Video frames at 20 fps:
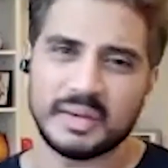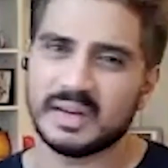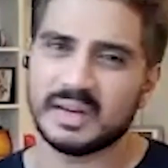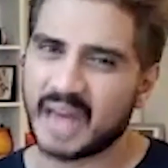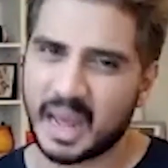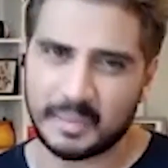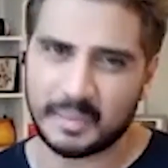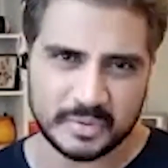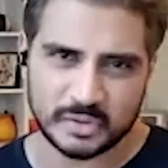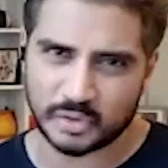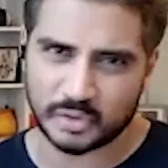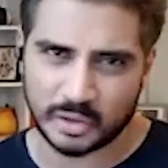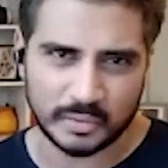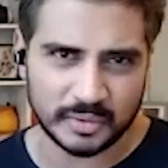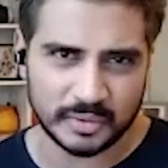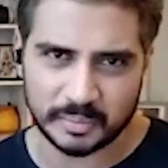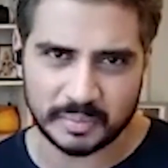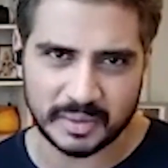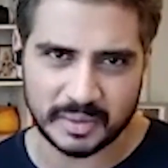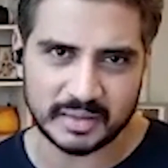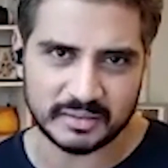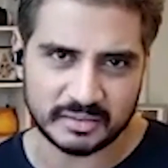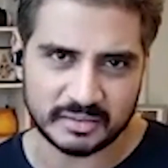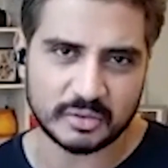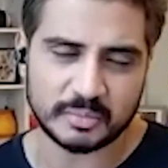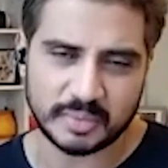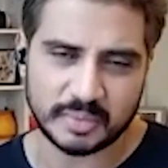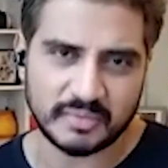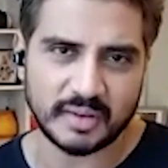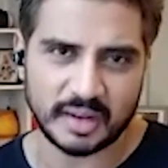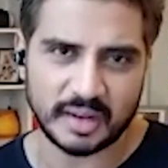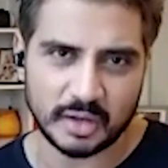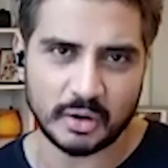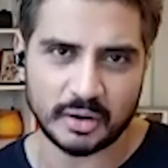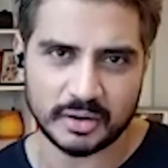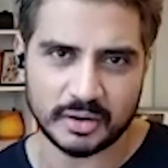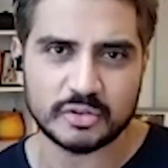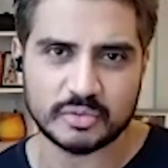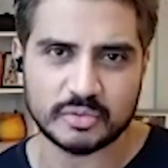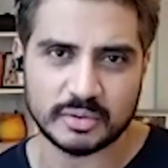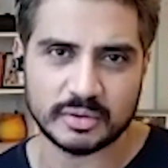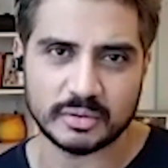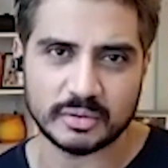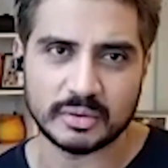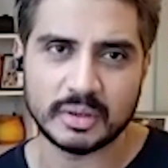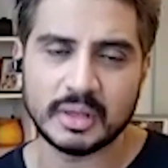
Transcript: it happens all over the place. To be very honest with you,